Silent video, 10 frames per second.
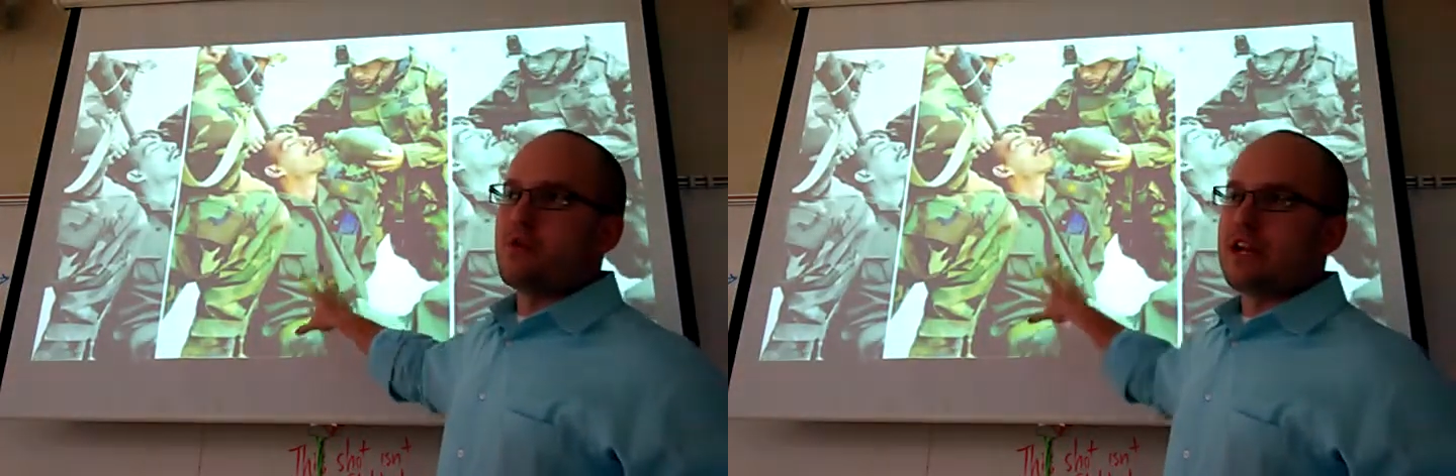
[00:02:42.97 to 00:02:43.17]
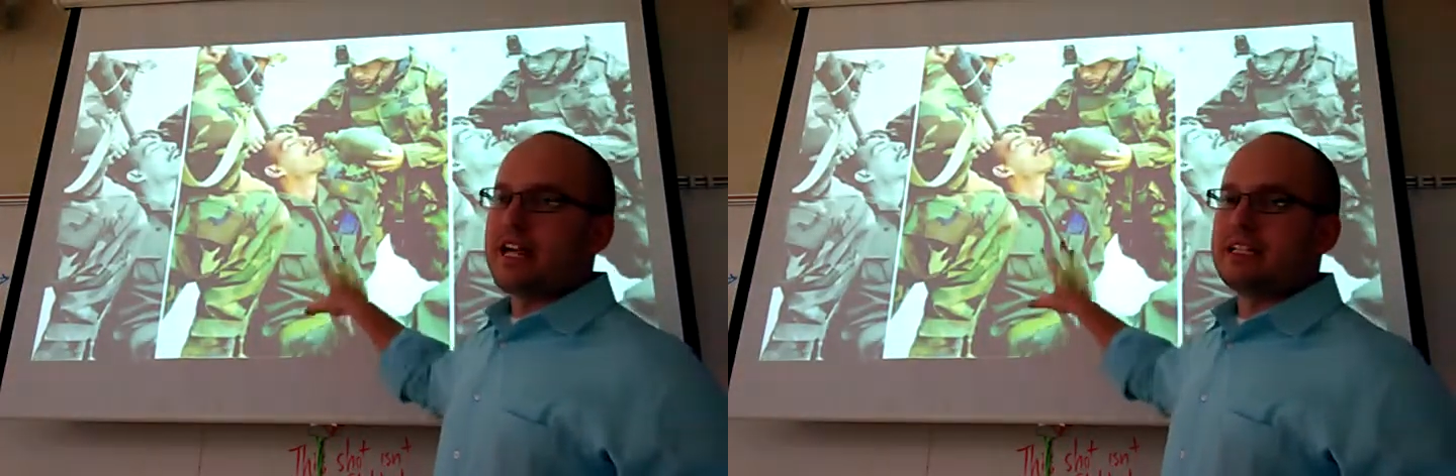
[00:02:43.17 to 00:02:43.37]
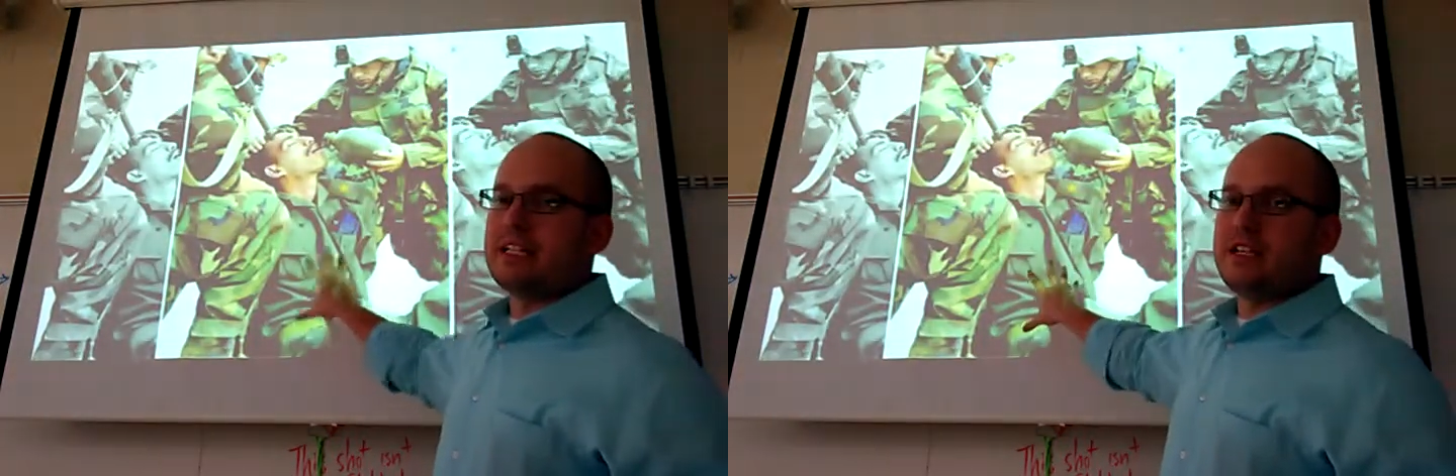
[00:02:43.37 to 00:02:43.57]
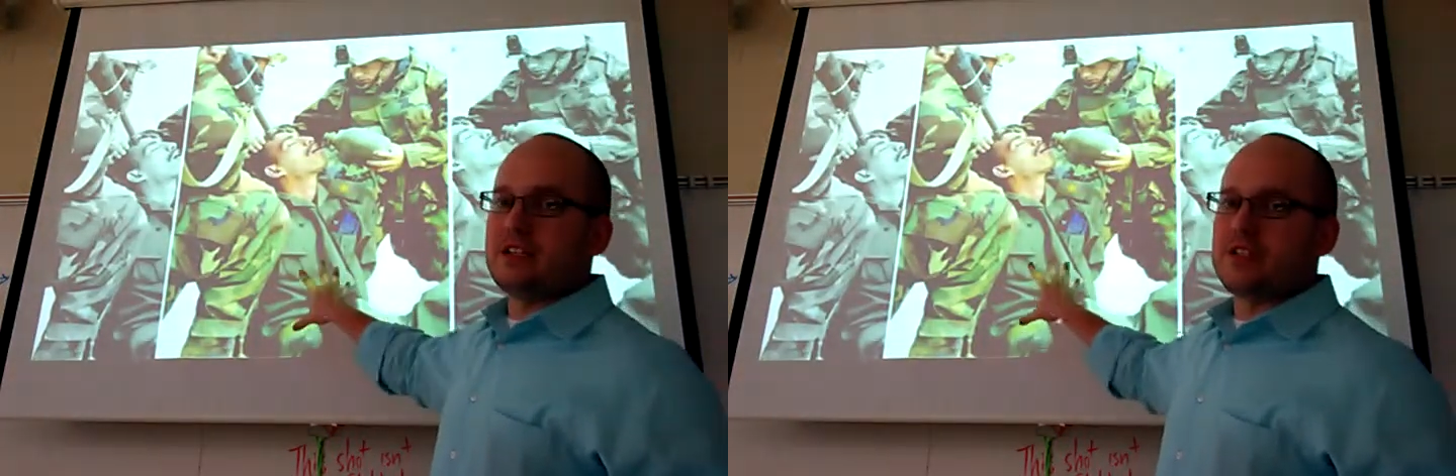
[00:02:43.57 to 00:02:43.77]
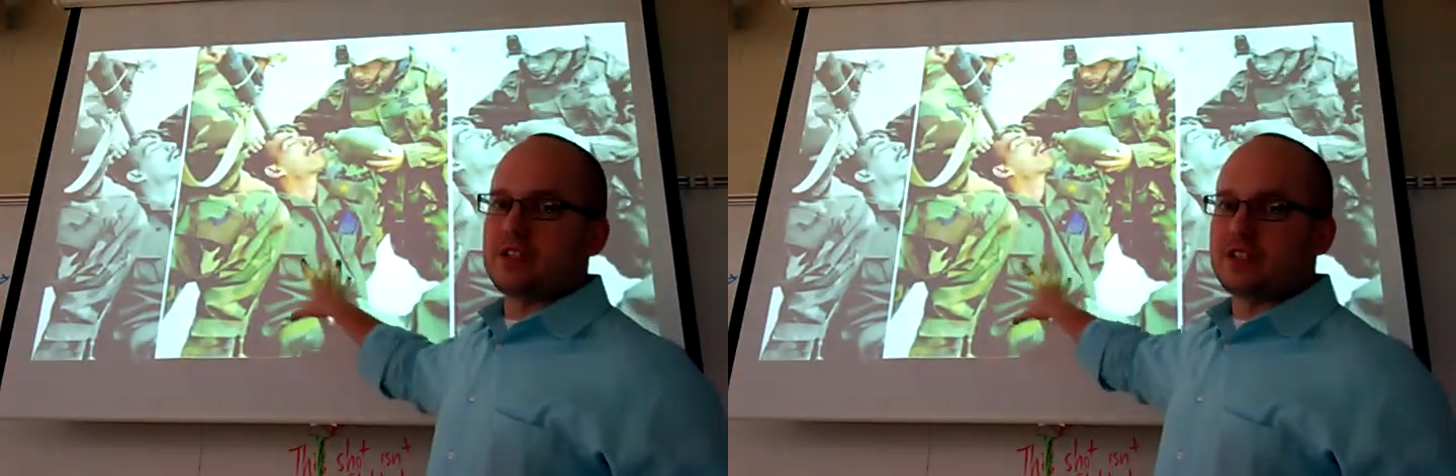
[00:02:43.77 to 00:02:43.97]
when I
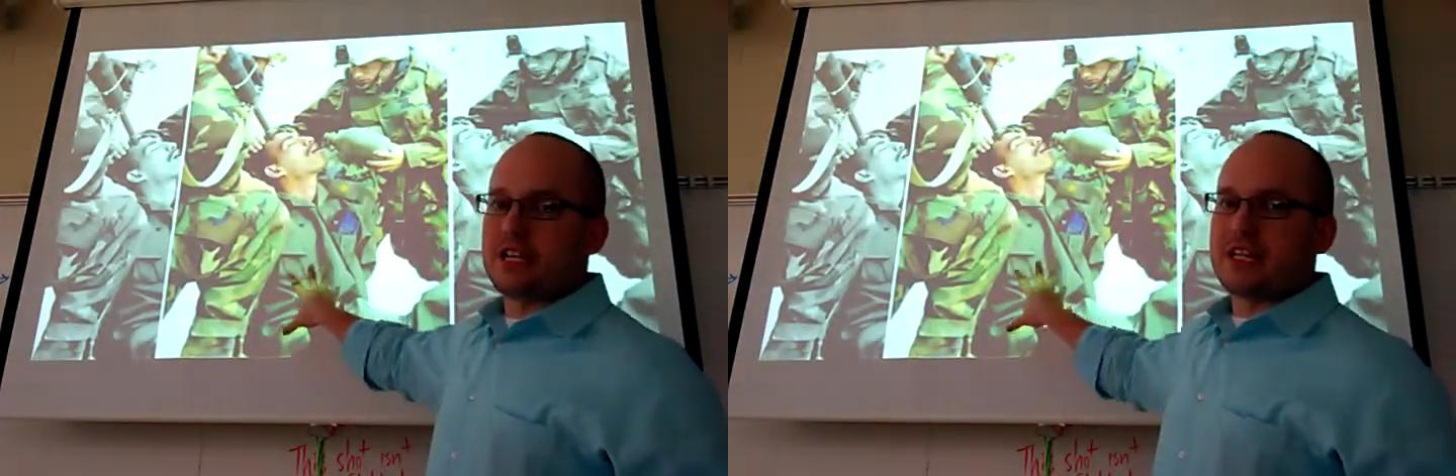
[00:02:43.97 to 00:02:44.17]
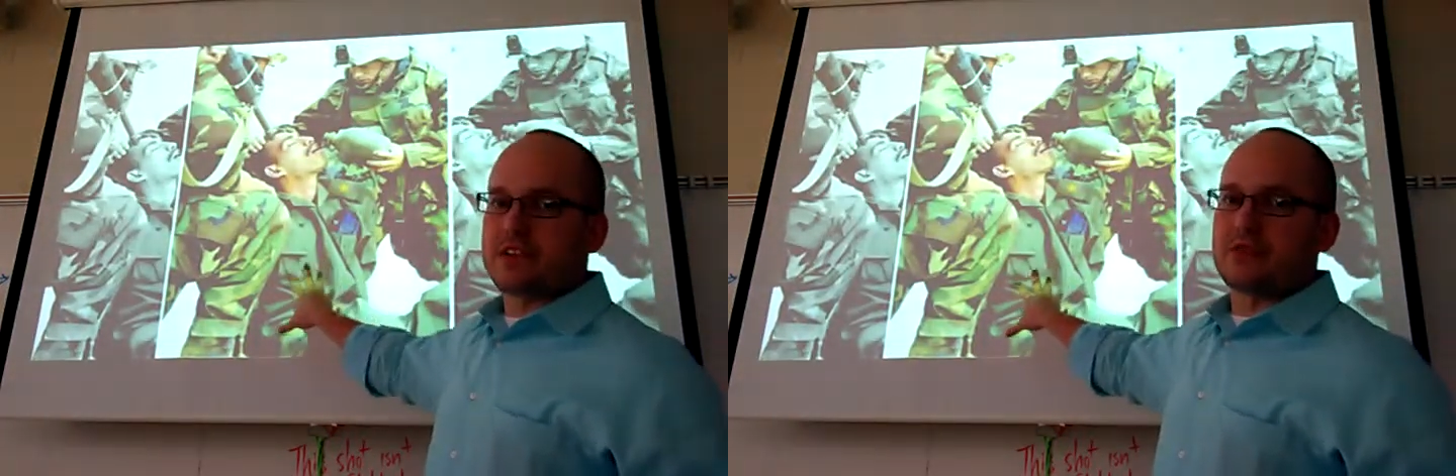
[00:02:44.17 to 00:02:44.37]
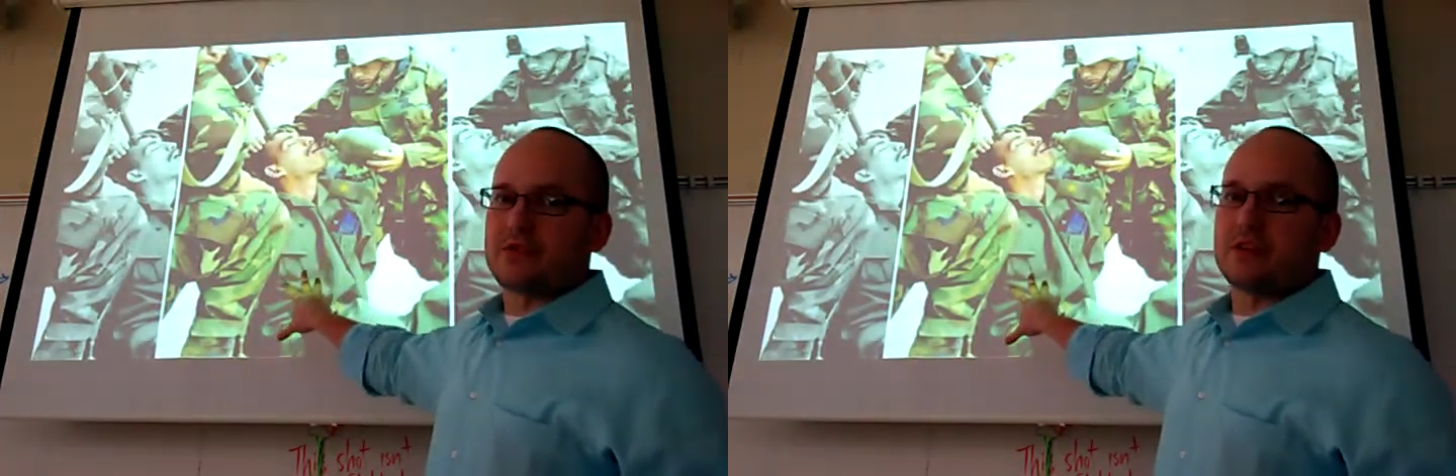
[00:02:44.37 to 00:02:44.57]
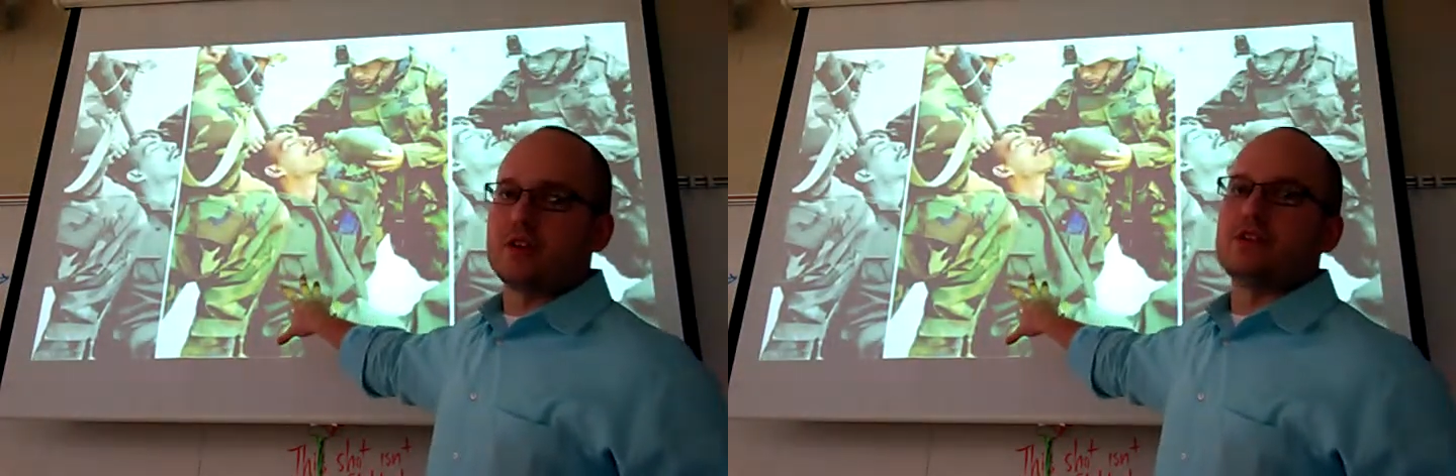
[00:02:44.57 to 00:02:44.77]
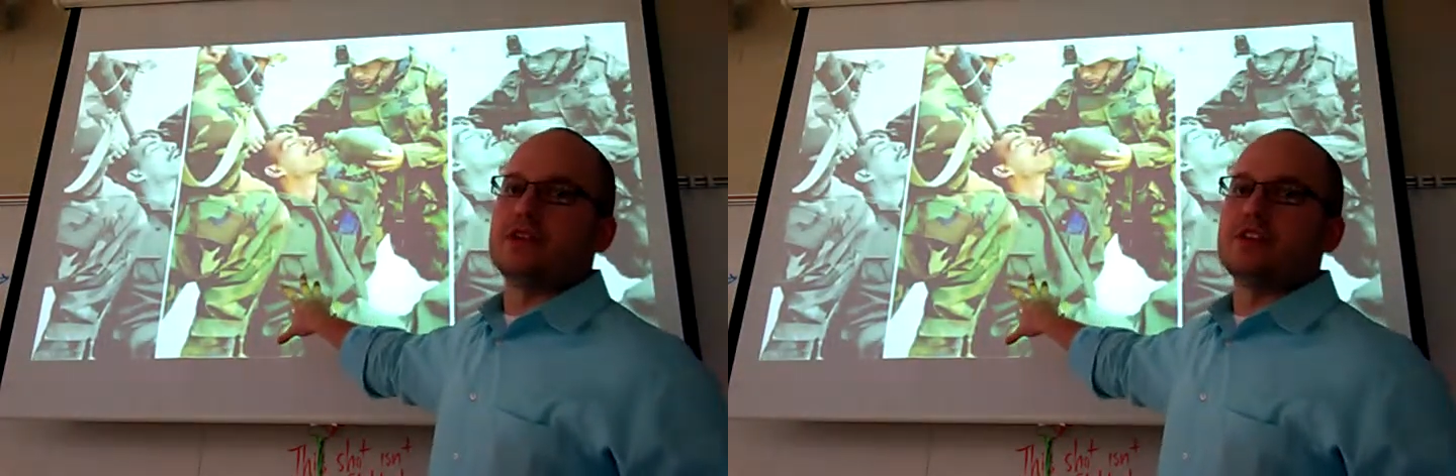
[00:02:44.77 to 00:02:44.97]
teach the center
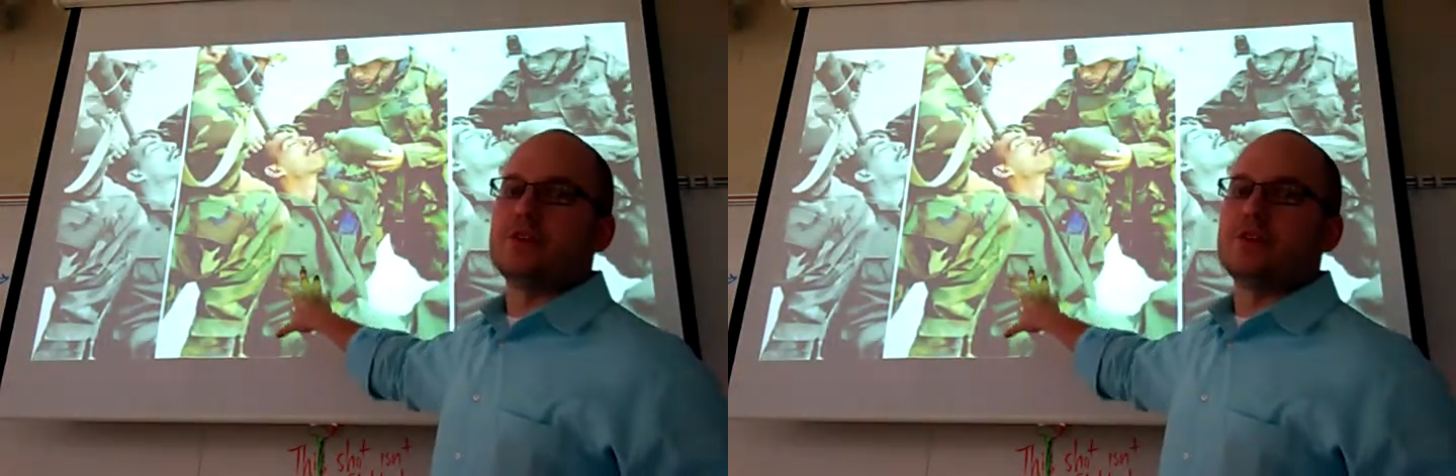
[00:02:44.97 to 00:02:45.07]
version,